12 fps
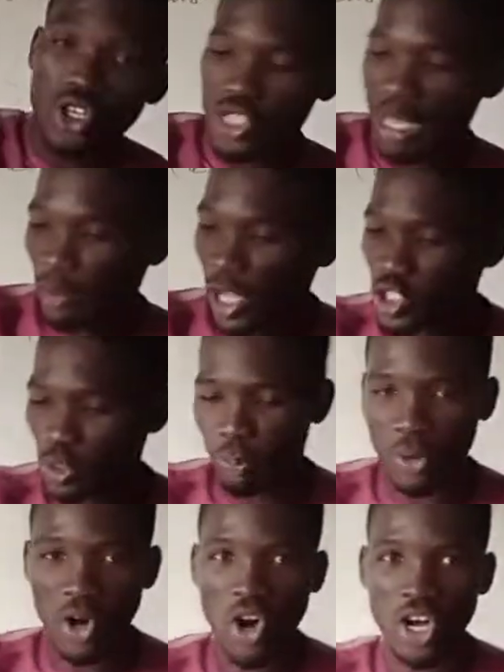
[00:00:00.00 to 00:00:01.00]
So I'm going to
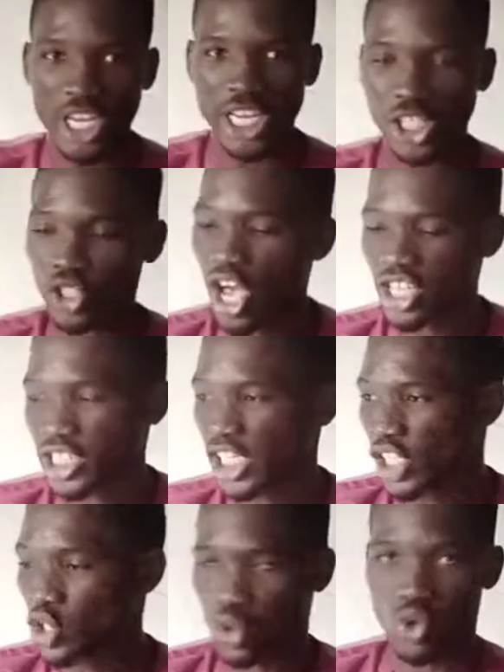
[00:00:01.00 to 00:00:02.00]
pour a just
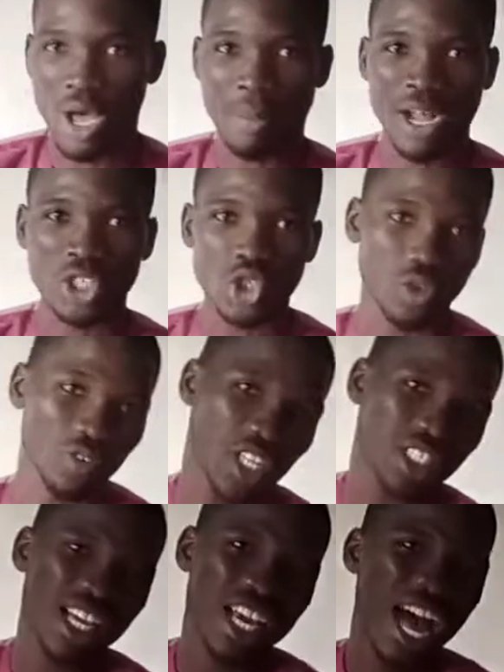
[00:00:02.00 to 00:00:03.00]
little amount of it,